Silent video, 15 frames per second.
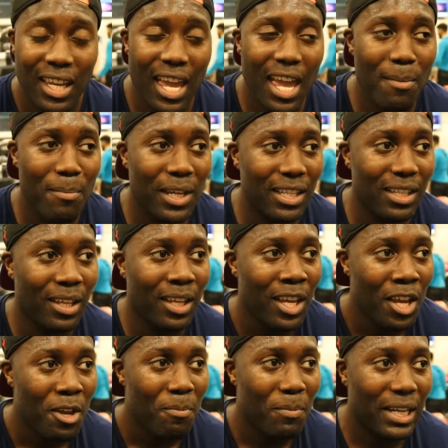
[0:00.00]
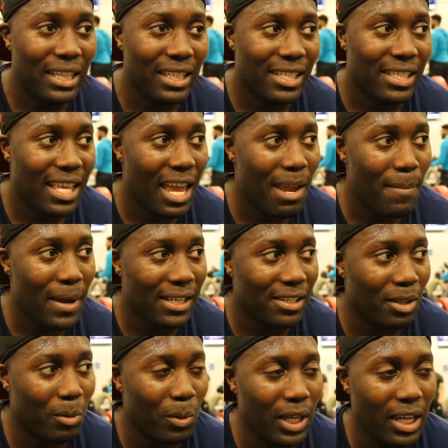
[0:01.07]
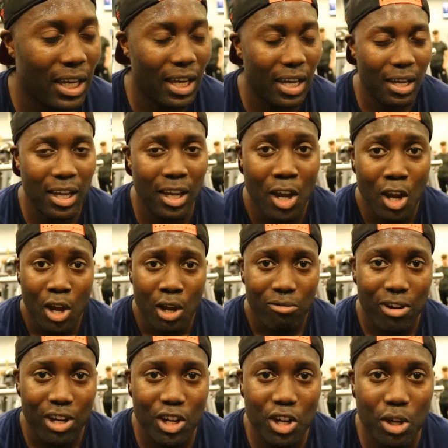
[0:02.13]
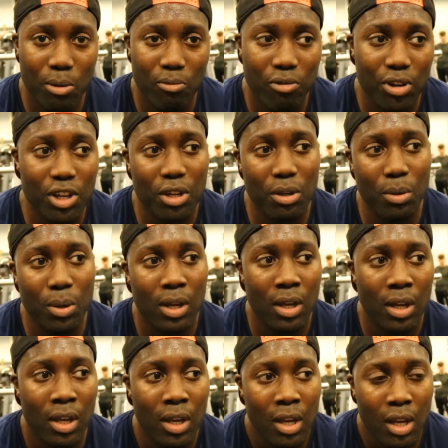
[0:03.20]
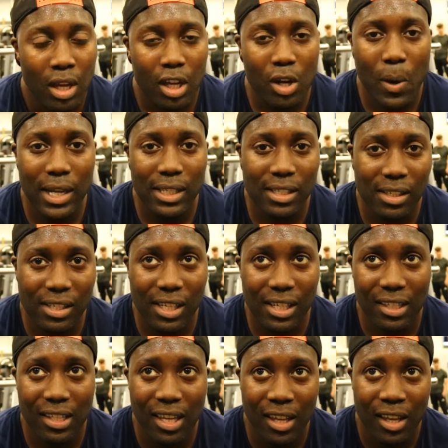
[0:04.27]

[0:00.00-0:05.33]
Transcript: Yeah, me and the Stairmaster, we renew acquaintances.